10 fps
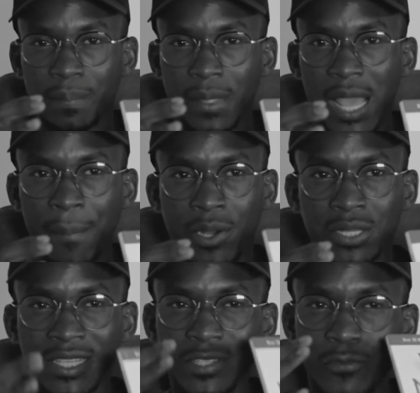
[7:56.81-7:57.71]

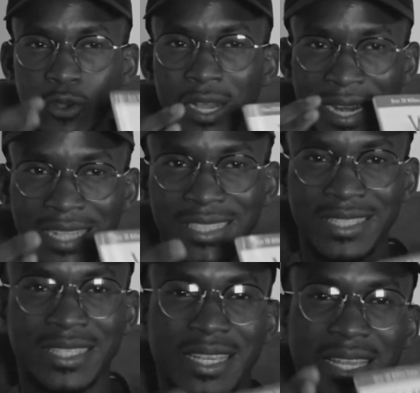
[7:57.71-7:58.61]
about these four
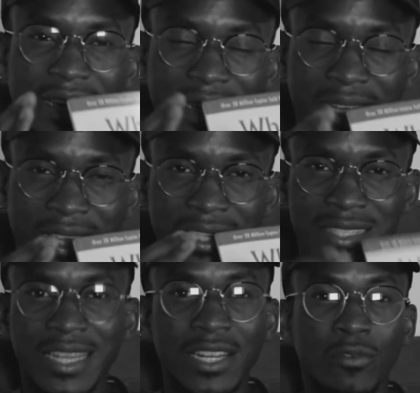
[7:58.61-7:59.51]
characters. They
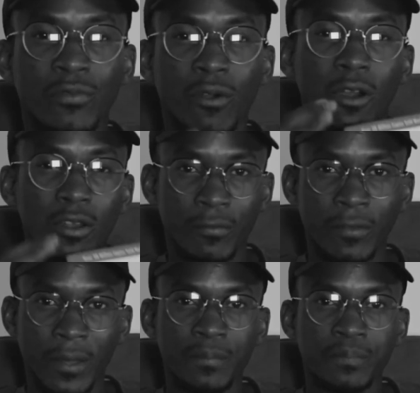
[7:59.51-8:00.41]
started off, all of them,